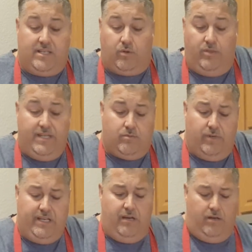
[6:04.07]
So this
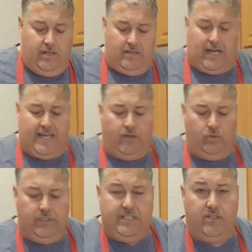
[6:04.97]
one here, I
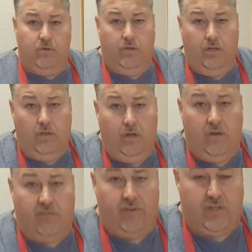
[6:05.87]
only do
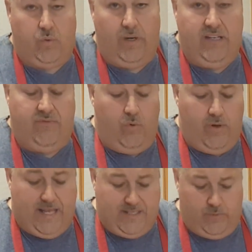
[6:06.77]
for 24.
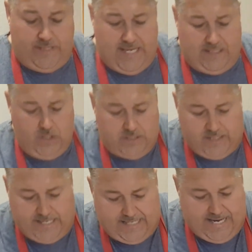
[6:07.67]
That's what that looks
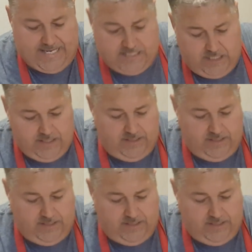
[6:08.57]
like, guys.